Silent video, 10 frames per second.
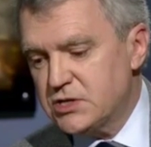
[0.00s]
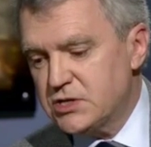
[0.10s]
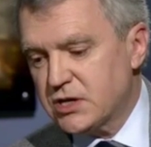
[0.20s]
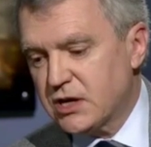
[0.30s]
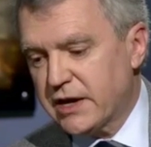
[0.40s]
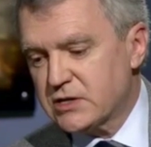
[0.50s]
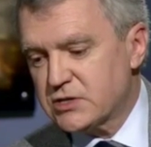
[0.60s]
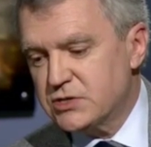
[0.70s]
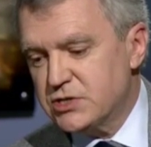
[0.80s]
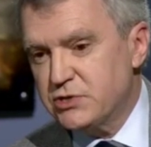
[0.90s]
each
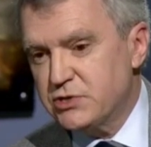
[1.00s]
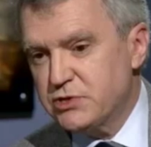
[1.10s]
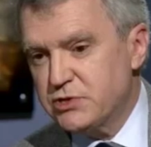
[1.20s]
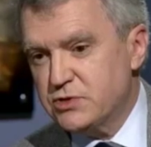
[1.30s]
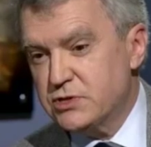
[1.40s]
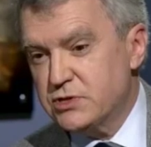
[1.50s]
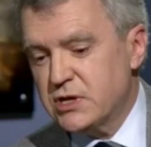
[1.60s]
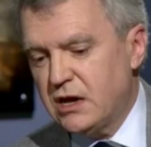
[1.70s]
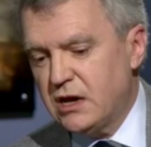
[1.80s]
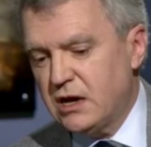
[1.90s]
election just
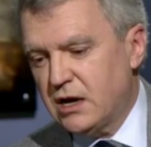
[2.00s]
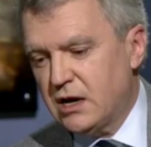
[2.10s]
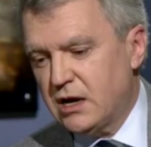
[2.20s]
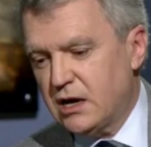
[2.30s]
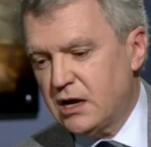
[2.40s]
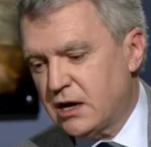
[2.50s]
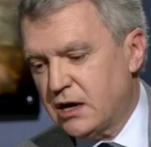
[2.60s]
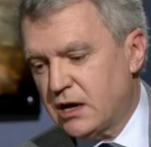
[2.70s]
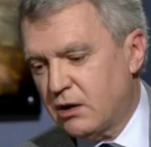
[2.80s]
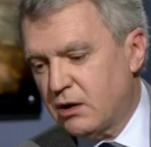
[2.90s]
produces
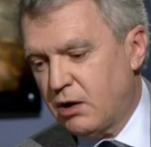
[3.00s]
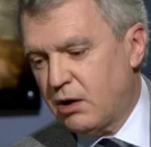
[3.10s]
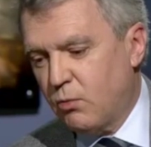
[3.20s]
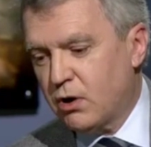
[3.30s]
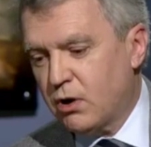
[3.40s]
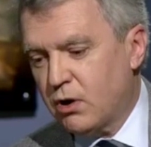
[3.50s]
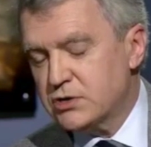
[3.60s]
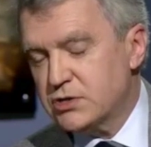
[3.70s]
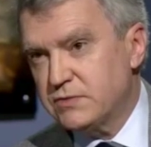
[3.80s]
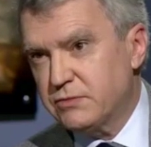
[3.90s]
a
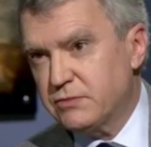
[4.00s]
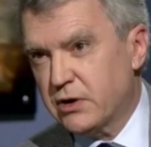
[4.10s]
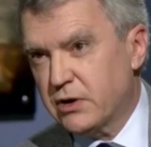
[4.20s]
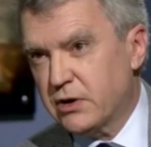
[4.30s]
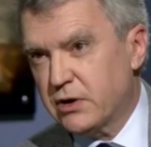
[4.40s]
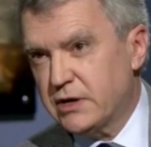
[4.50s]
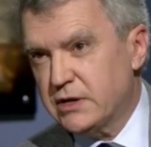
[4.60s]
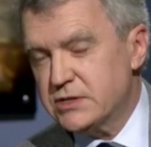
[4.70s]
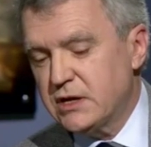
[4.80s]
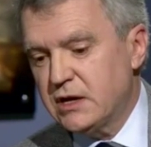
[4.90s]
wodge of different
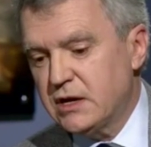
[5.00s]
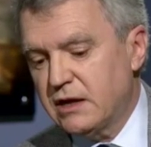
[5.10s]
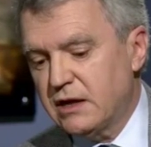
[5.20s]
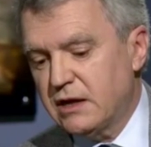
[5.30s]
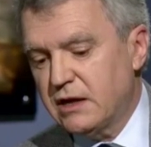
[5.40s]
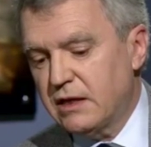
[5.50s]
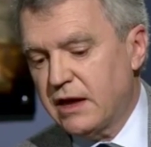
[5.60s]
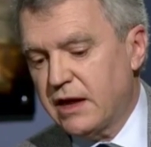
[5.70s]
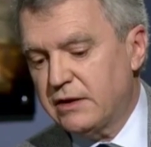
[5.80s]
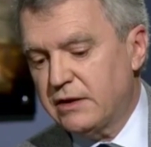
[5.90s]
parties,
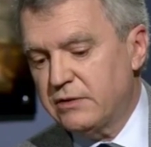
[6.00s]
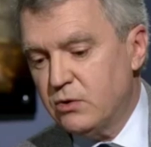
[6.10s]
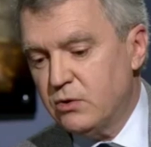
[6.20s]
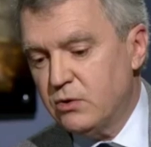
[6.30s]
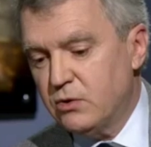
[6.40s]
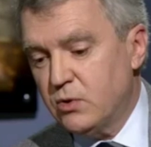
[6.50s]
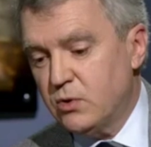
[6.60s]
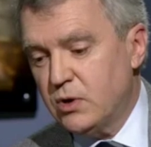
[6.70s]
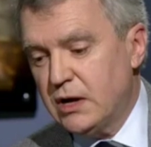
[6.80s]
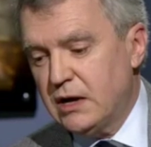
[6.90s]
and there's
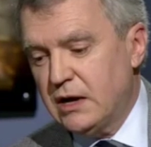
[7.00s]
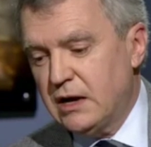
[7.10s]
no,